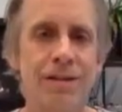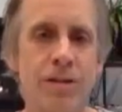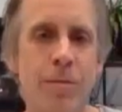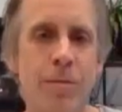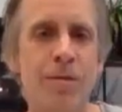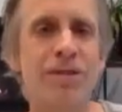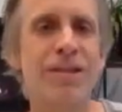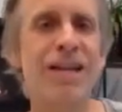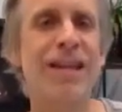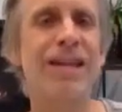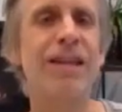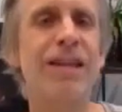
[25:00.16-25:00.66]
it's
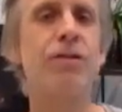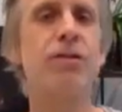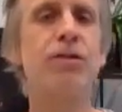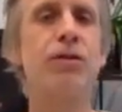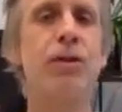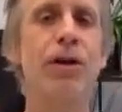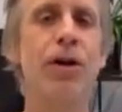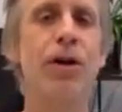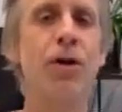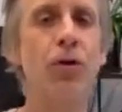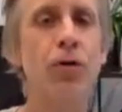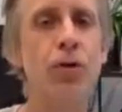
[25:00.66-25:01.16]
almost like you're
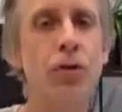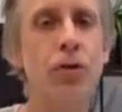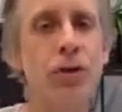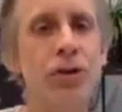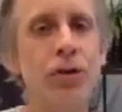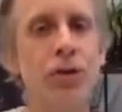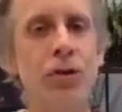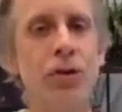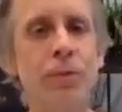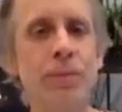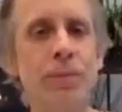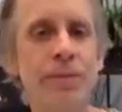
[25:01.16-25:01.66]
doing a hula
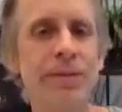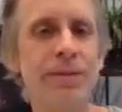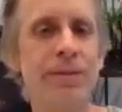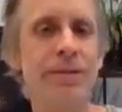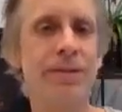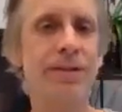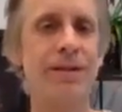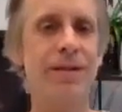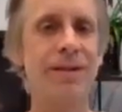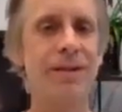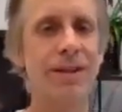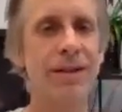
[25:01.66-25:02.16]
hoop.
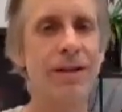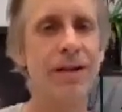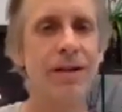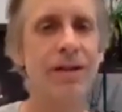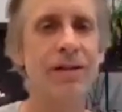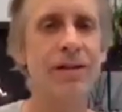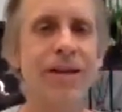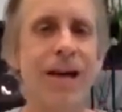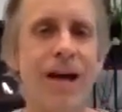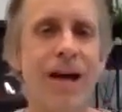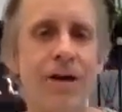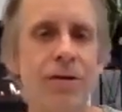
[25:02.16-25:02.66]
You know,
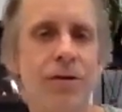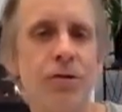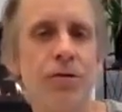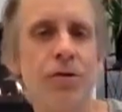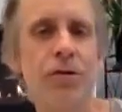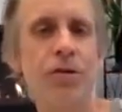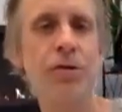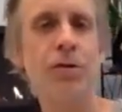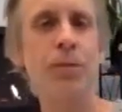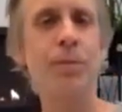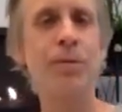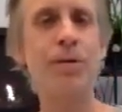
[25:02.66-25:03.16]
you've got a
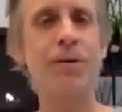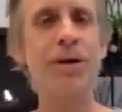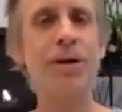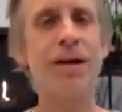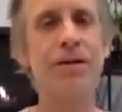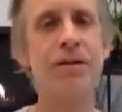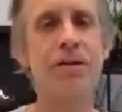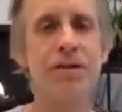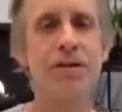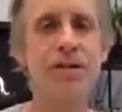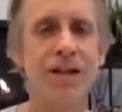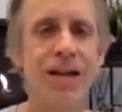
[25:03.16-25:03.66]
hula hoop around
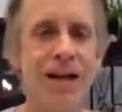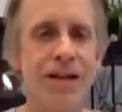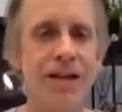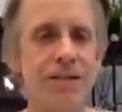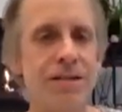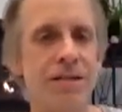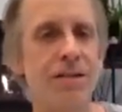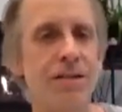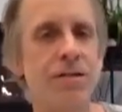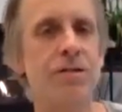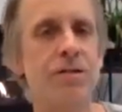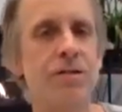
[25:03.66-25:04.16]
your
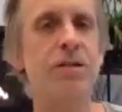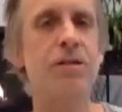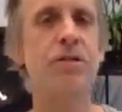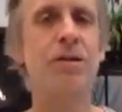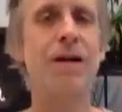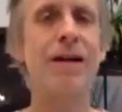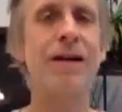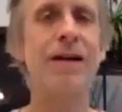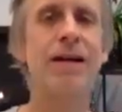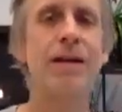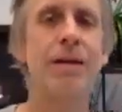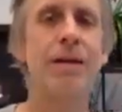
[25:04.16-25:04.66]
chest and you're just
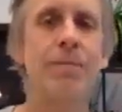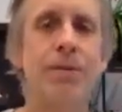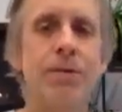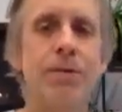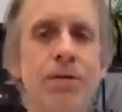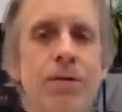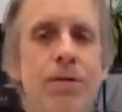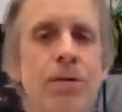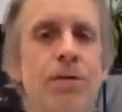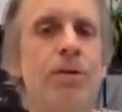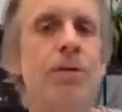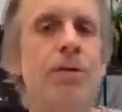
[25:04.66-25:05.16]
trying to keep the
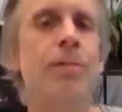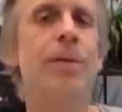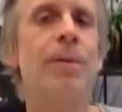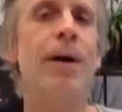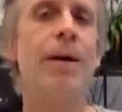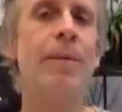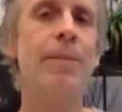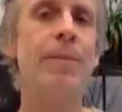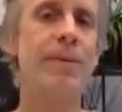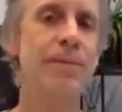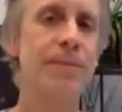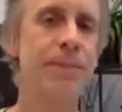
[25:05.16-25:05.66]
hula hoop
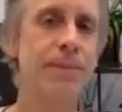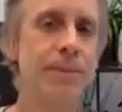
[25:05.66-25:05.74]
up.